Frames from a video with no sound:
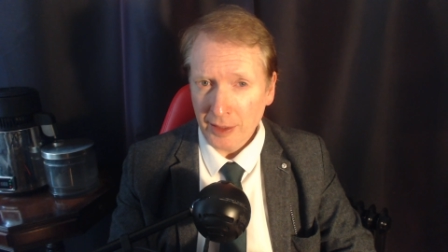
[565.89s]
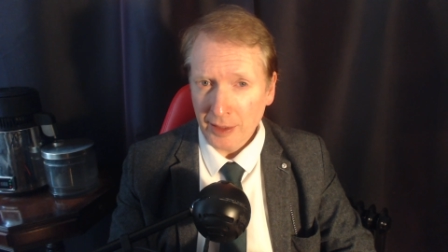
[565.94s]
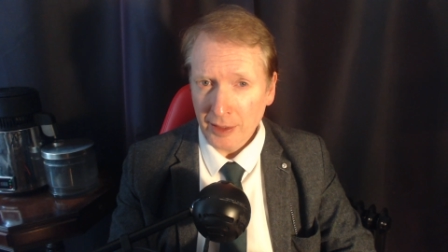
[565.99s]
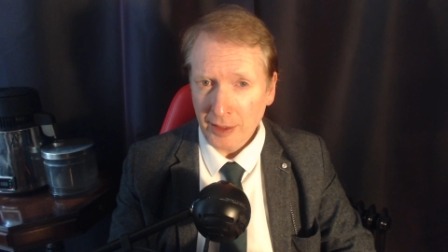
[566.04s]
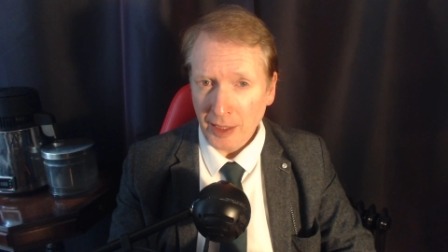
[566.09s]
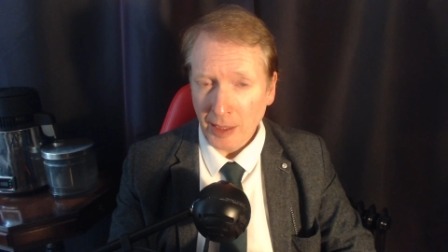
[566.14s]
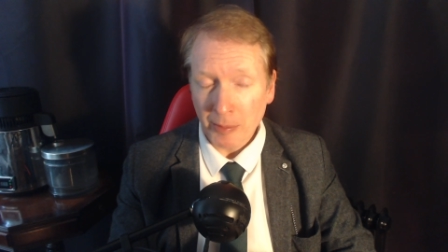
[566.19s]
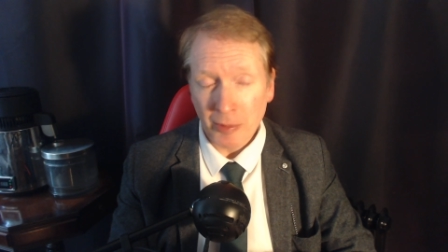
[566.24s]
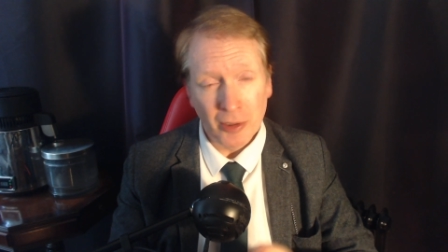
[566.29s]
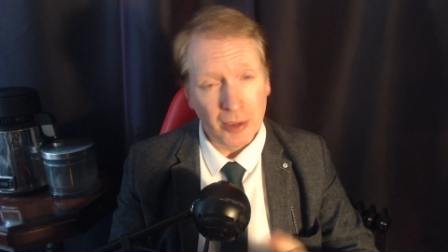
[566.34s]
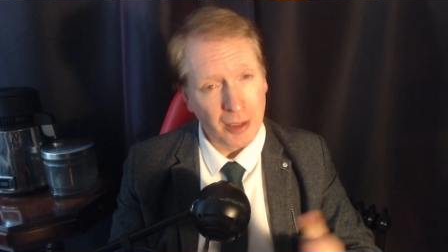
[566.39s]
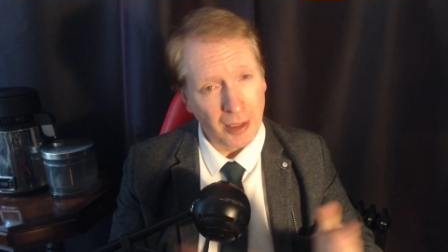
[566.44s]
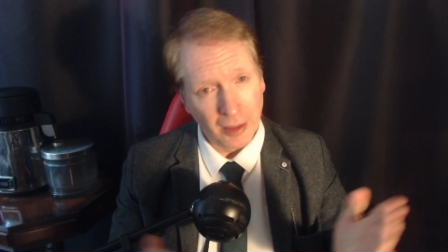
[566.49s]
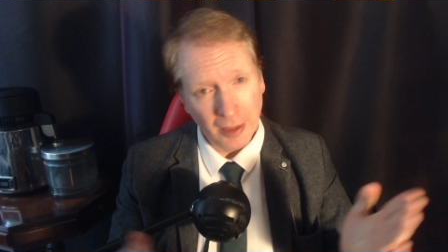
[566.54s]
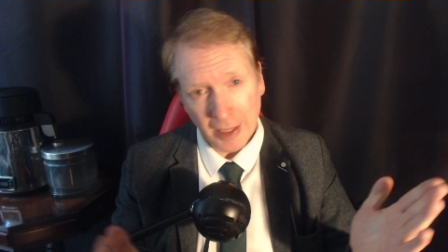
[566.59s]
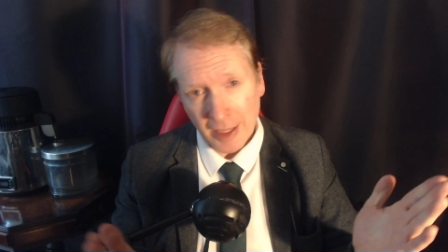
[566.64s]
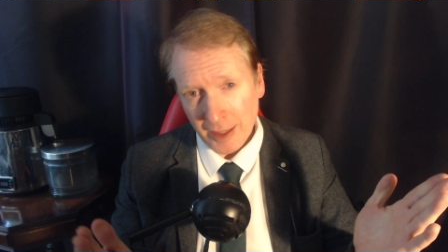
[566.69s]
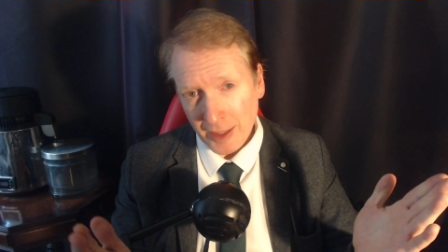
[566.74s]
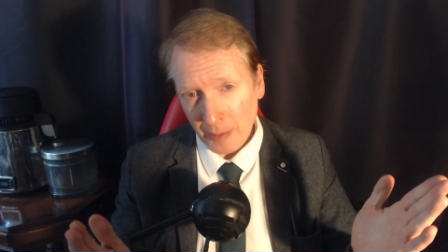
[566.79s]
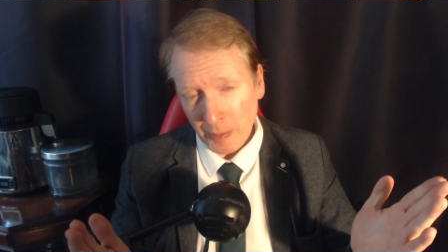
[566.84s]
I'm going to
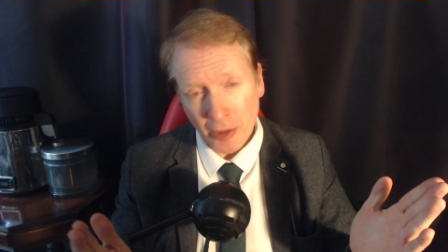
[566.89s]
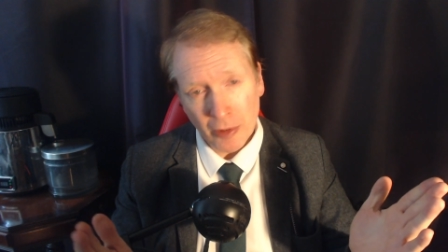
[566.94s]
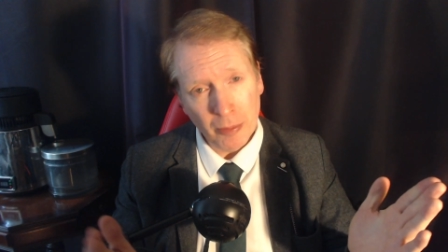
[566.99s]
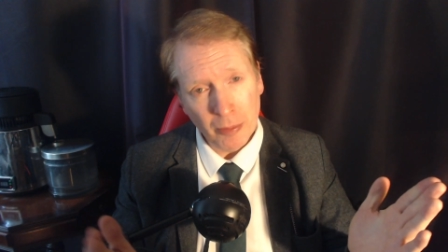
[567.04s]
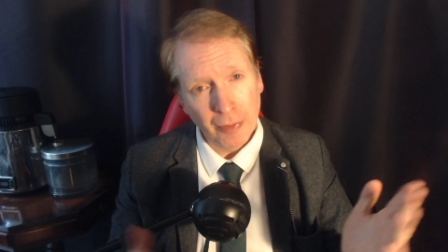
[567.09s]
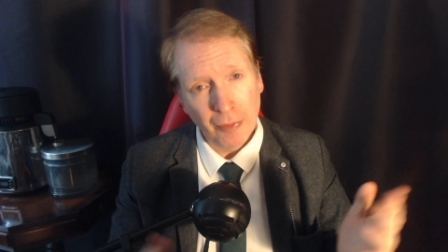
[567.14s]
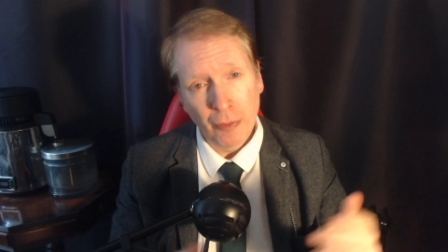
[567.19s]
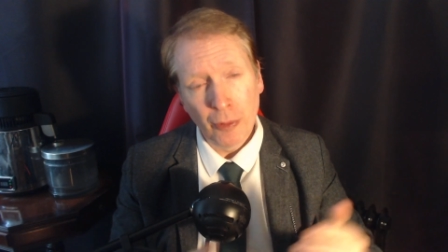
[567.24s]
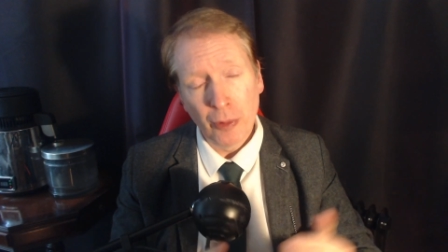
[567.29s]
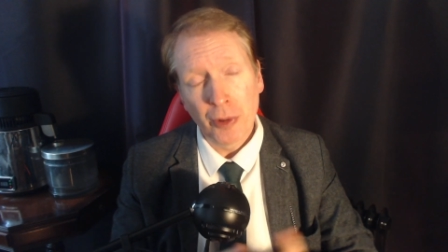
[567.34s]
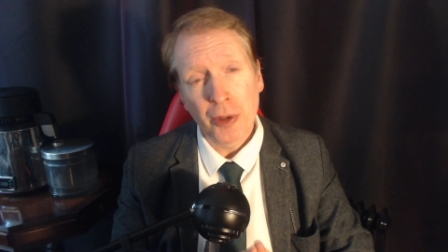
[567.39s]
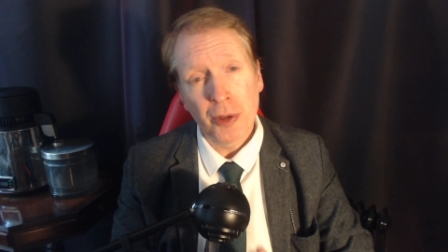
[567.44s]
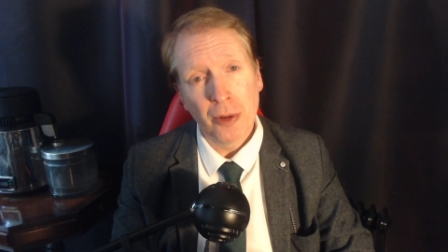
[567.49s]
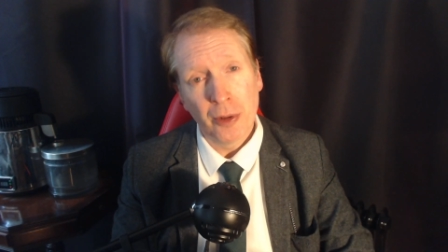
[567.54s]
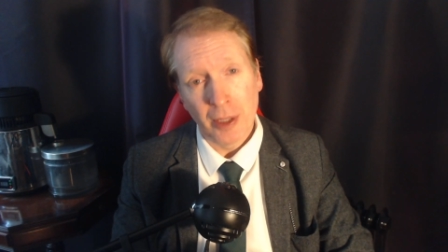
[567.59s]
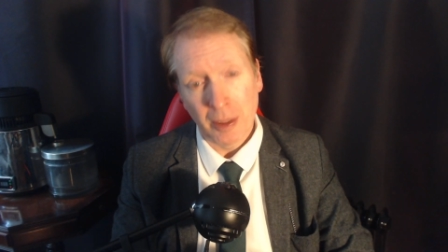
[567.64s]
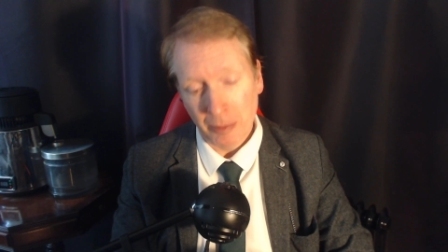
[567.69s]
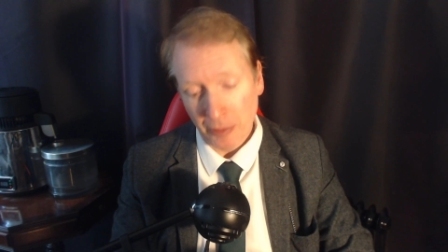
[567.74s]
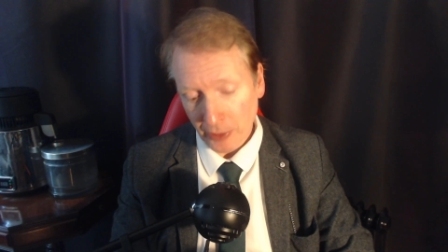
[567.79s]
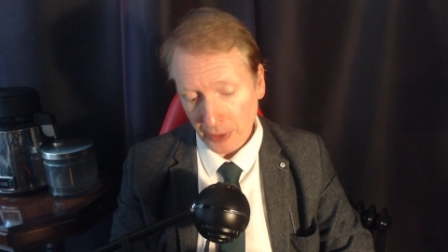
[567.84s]
lay them out before you and
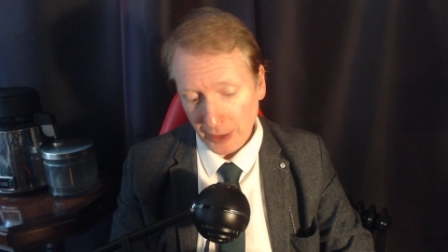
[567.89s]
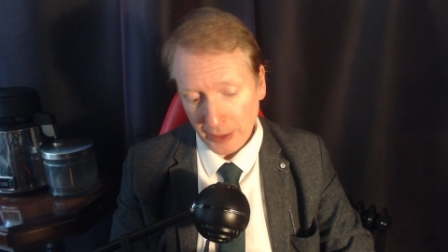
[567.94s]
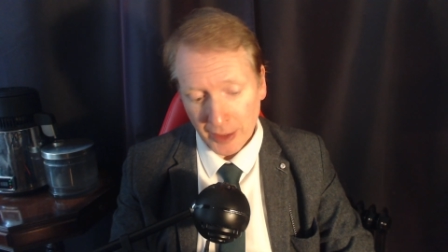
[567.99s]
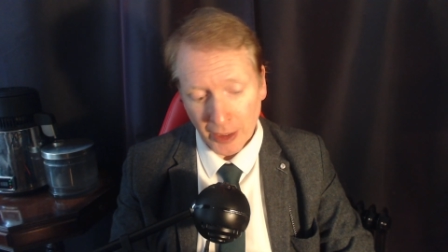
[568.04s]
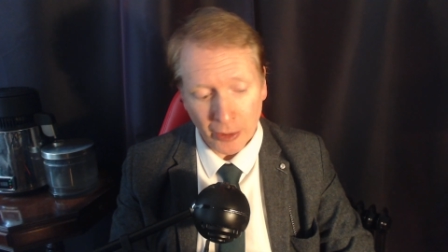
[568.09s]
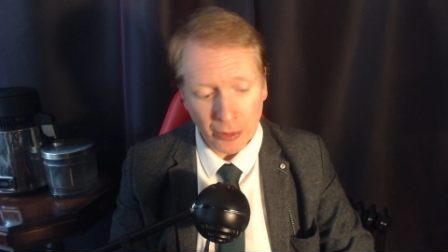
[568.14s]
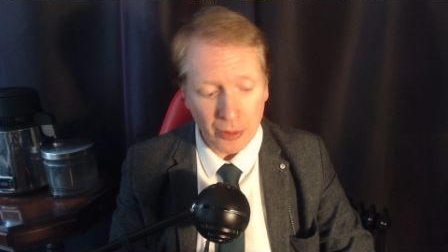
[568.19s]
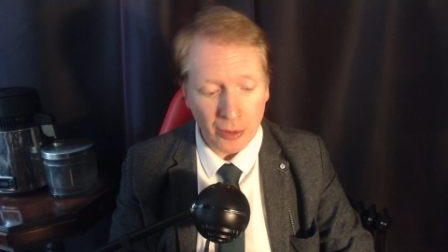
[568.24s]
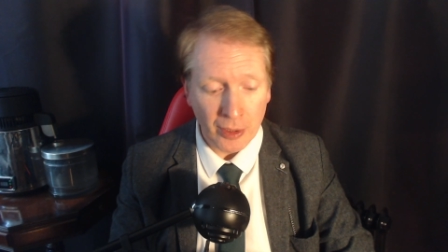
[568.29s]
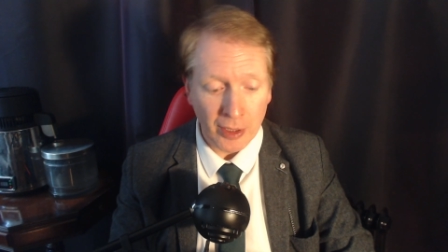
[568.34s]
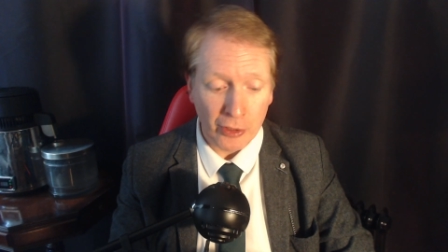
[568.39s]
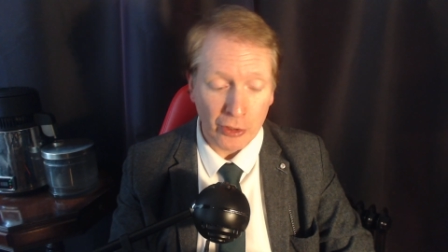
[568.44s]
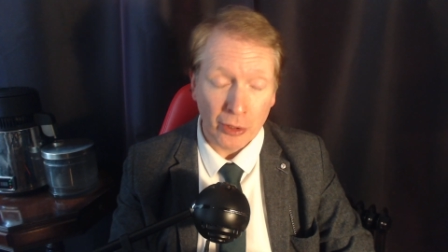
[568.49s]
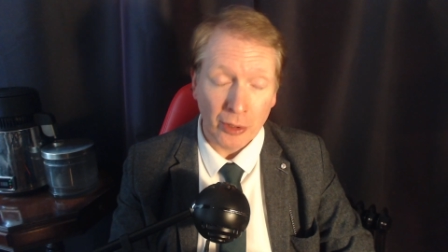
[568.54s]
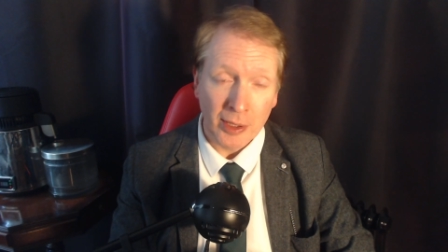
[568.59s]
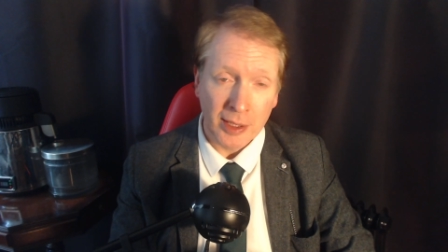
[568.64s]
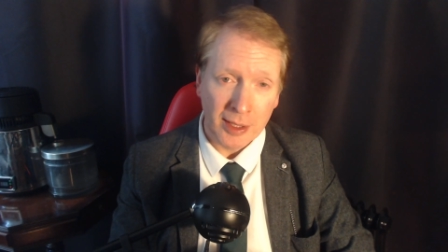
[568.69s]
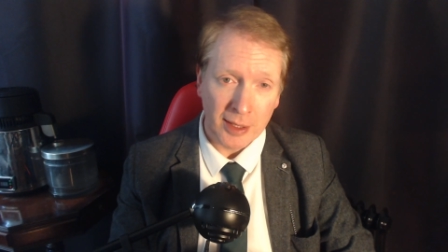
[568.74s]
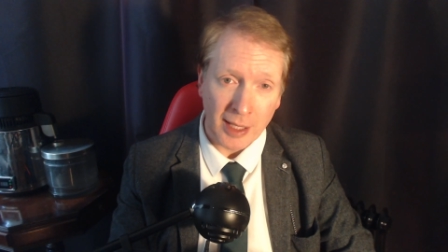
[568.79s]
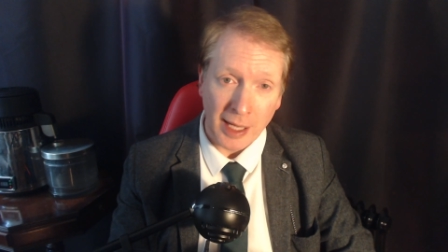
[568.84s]
I'm going to tell you the
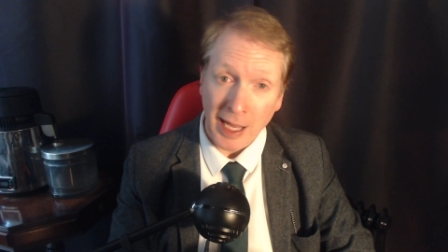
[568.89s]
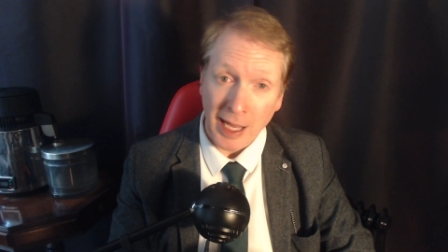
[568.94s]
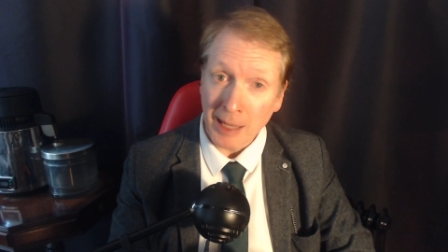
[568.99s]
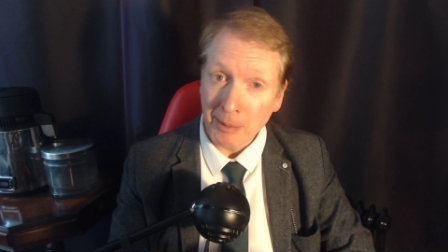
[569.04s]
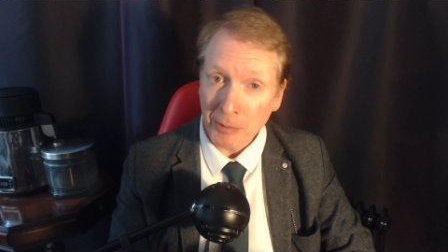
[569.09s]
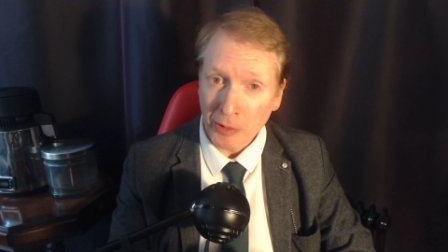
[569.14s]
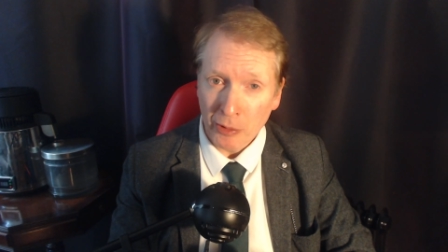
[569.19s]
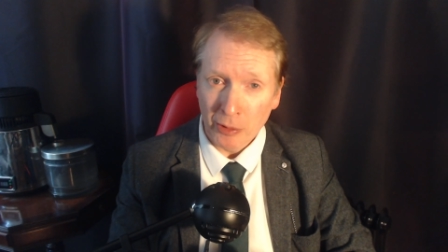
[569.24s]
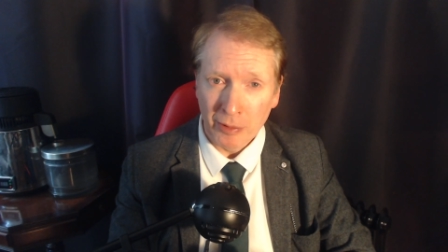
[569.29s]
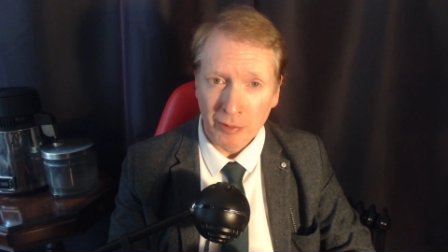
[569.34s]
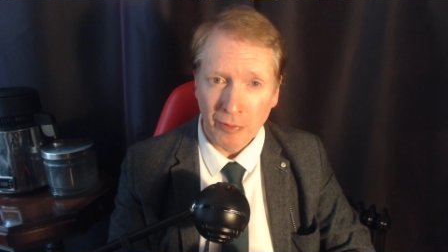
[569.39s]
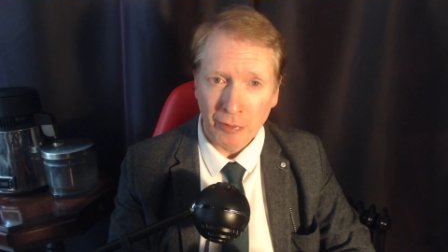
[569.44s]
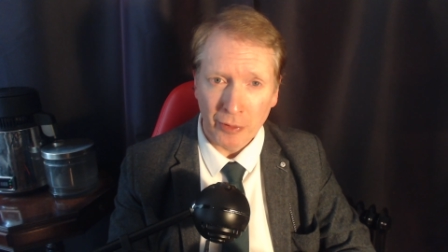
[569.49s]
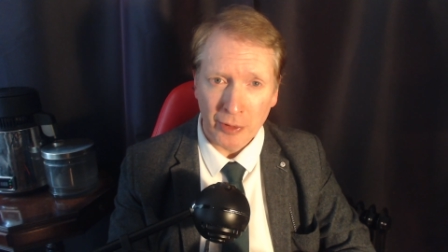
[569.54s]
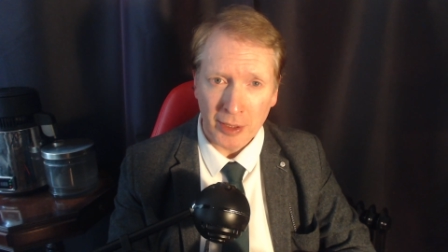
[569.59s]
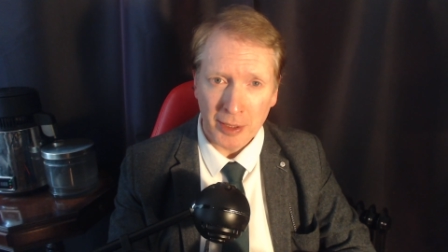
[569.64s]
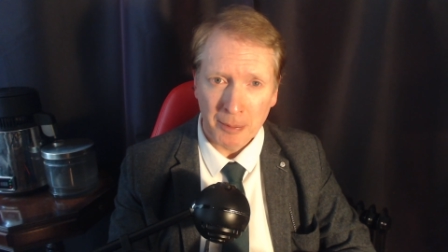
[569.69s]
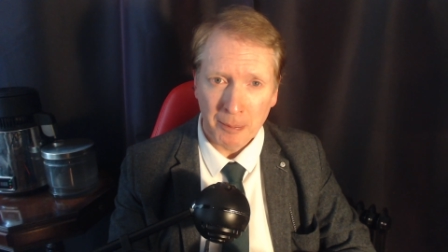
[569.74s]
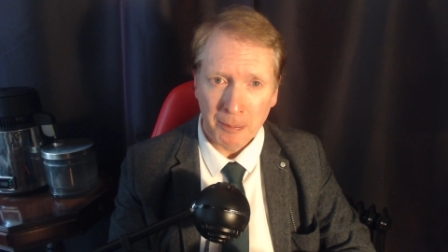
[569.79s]
choice that I'm going for.